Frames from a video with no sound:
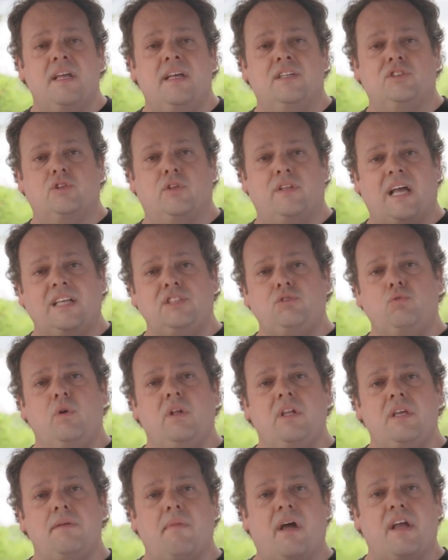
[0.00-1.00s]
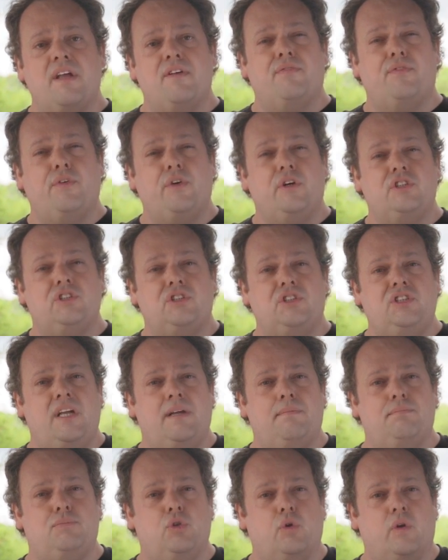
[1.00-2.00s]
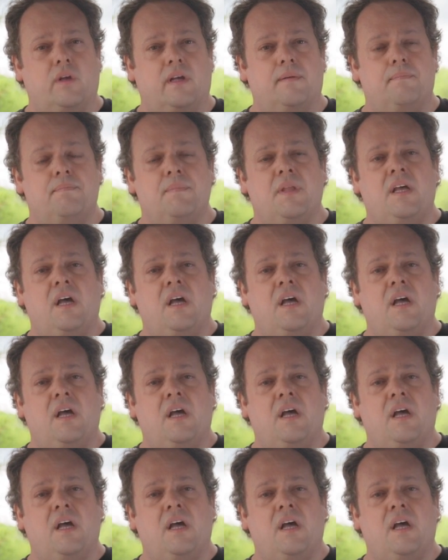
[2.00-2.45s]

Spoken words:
So that's really my first tip to you.